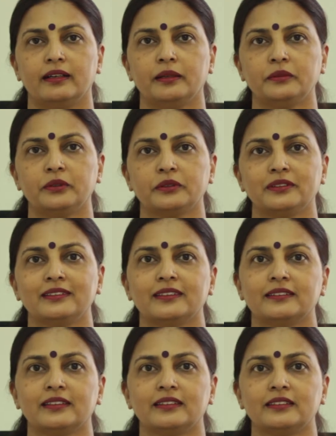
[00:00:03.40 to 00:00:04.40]
I am Dr.
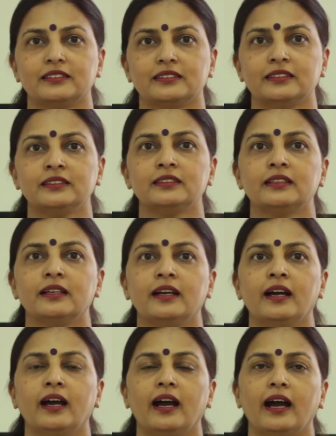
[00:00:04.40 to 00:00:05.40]
Nanda Rajneesh.
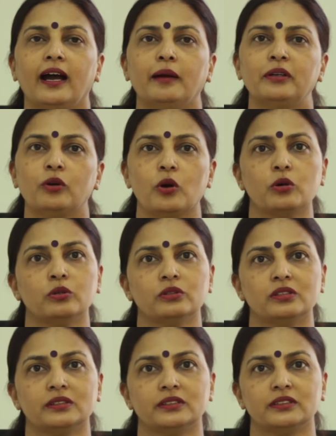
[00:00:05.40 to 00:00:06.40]
I am an
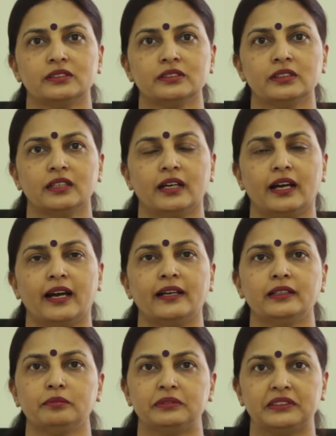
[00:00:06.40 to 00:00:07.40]
oncosurgeon
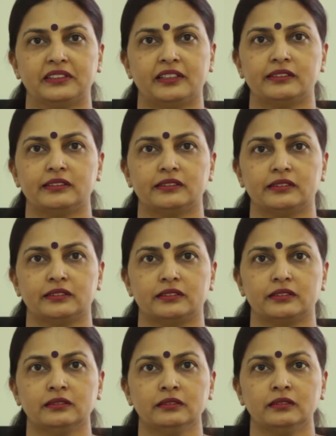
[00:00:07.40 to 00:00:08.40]
and a bariatric
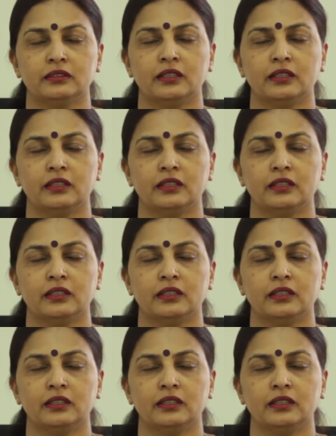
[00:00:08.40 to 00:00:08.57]
surgeon.